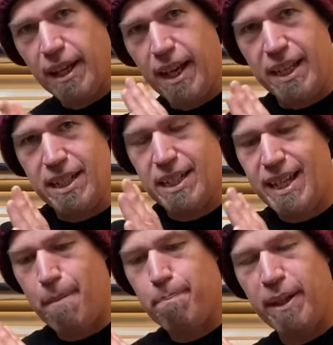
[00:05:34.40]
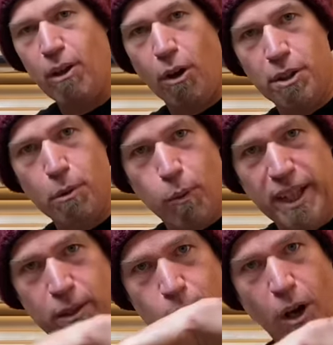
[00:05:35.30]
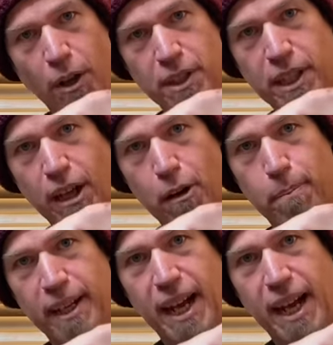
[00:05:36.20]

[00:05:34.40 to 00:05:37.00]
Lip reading: is stamping on the wheel on the coping,